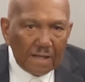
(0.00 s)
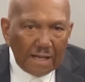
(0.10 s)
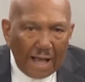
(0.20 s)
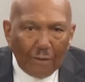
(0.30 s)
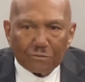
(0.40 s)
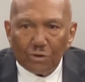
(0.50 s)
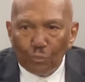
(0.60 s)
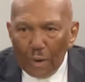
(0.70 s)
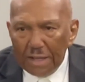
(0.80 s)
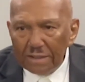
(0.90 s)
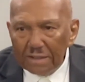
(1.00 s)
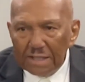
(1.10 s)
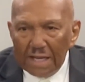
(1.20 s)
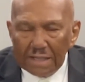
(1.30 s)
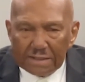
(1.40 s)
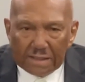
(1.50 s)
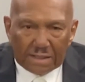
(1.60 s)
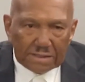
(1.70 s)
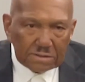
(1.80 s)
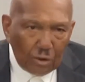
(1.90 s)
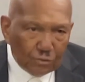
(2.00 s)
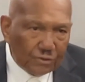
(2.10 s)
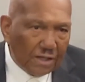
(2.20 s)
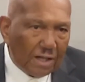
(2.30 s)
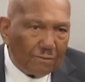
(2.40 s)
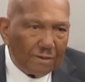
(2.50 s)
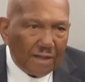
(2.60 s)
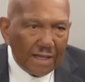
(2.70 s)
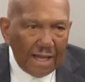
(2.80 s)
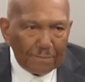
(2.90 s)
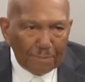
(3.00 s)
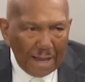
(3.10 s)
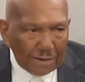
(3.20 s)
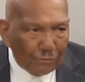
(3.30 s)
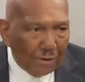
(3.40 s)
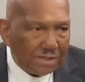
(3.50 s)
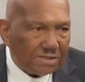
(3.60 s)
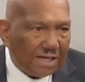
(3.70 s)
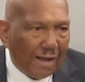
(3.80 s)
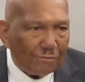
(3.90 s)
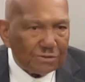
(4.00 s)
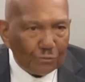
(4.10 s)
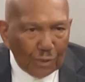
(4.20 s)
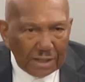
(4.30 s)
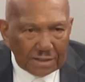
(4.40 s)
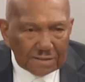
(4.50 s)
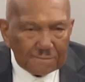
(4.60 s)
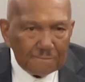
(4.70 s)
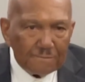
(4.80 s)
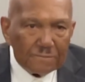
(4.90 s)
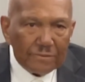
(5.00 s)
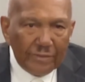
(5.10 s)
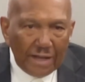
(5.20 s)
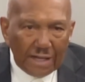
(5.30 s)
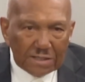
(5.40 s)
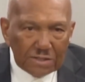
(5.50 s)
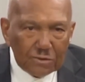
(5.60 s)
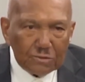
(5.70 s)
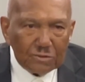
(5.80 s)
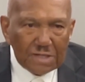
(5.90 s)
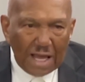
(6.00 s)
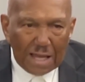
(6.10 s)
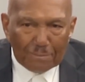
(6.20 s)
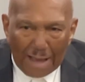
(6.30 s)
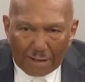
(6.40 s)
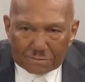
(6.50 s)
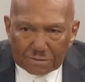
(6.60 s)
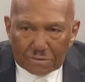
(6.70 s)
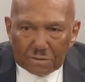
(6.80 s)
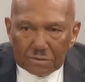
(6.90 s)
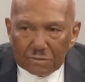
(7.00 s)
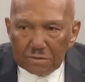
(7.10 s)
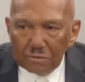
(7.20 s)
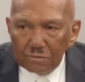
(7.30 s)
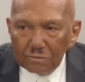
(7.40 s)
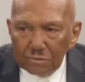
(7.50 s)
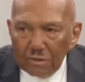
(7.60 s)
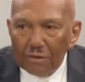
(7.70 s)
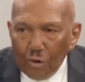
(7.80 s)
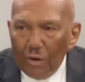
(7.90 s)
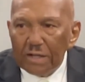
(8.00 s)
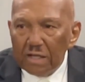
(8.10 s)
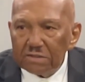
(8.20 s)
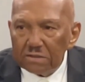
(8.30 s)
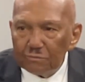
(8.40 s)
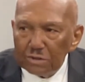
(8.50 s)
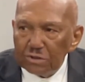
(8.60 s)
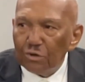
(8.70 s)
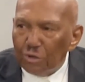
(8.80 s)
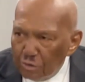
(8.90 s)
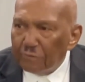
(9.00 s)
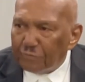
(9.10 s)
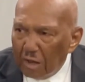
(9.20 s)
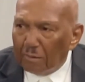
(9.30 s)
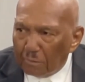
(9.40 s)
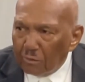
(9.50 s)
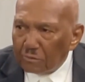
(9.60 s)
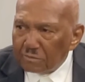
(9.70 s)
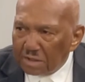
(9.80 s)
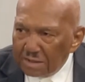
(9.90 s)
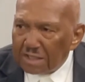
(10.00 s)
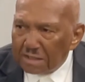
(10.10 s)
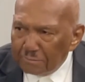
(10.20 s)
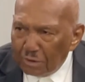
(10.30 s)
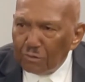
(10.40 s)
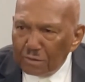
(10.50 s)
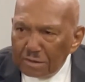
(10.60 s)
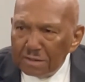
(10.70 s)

I was a waiter at the hotel where they had banquets, and I was a waiter. And you came out to the audience with your uniform on to let them know